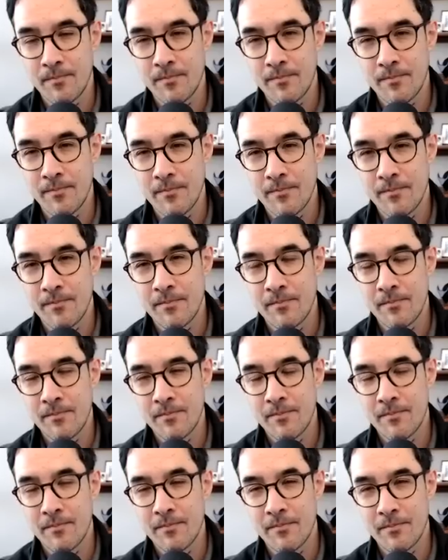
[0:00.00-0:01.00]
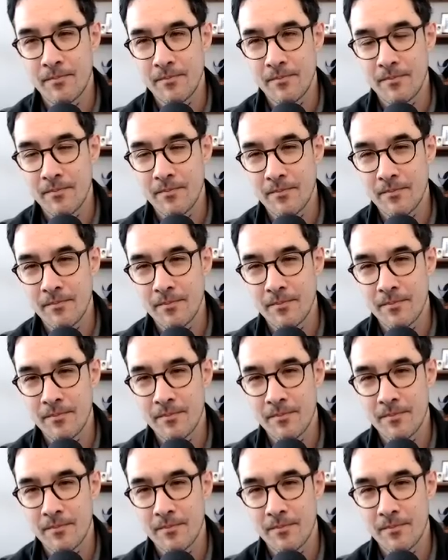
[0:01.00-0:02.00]

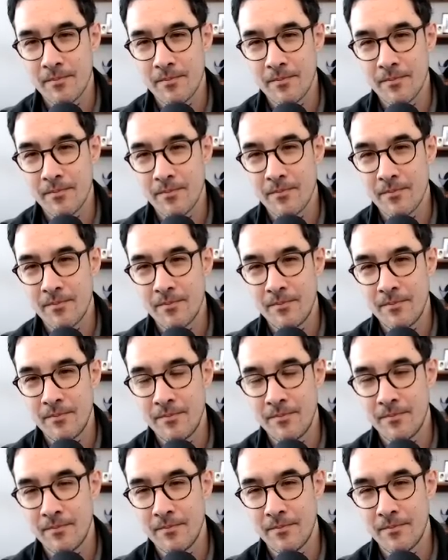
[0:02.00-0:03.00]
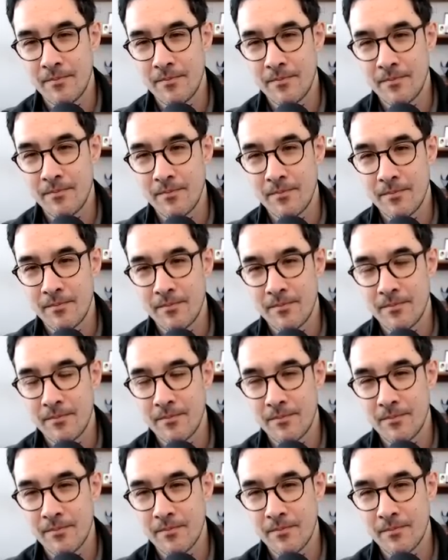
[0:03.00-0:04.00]

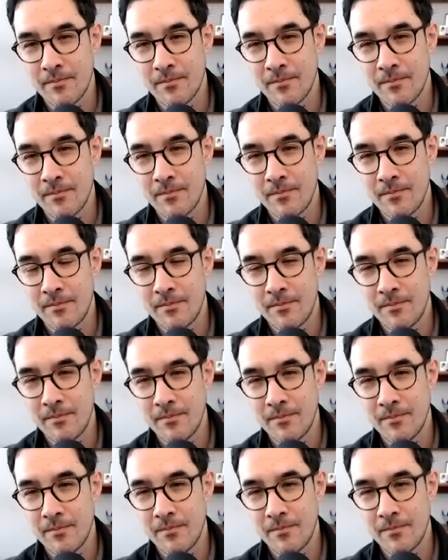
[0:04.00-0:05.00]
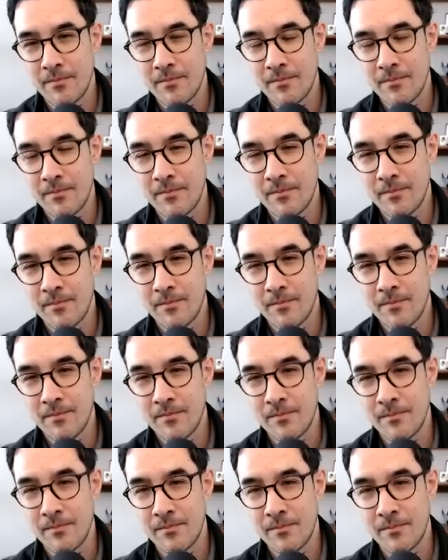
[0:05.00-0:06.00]

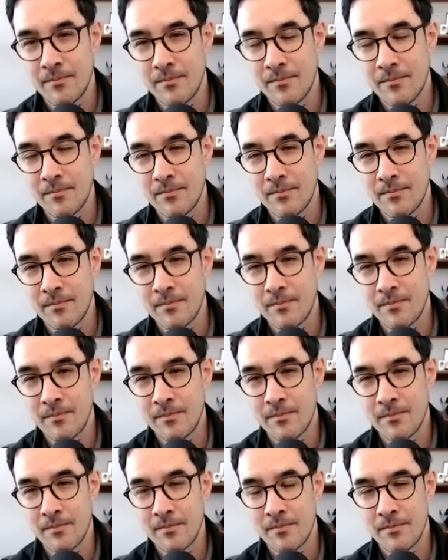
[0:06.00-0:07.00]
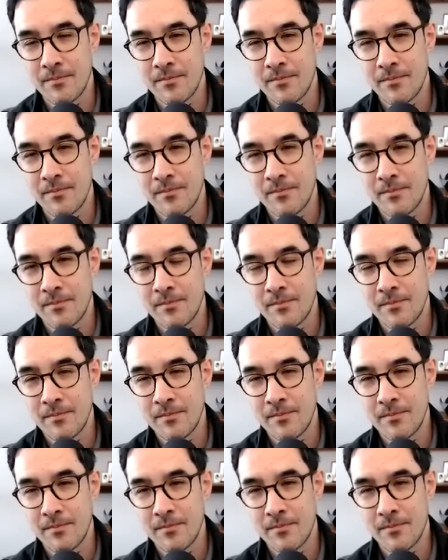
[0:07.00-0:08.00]
(not speaking)